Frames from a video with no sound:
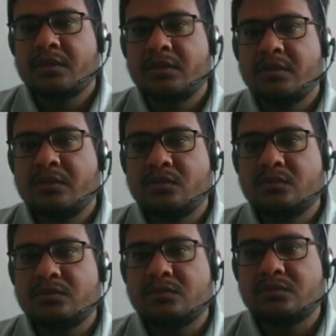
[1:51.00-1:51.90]

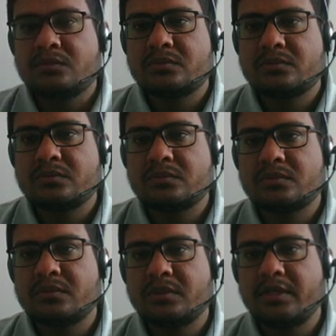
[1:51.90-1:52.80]
into
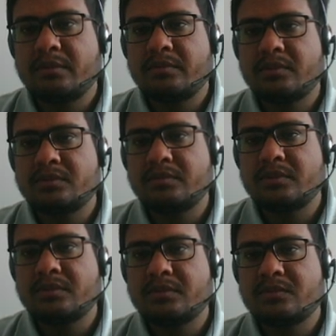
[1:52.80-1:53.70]
a plus
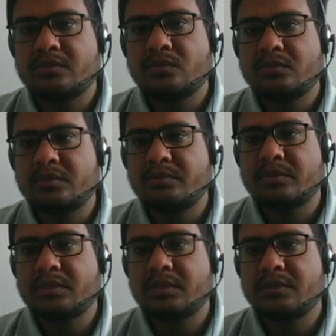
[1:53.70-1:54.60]
b, it's root 3
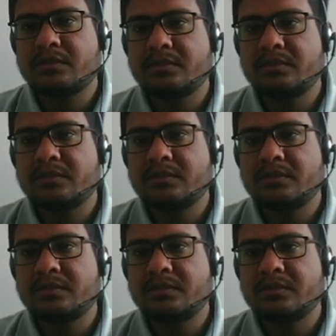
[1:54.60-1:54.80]
plus I,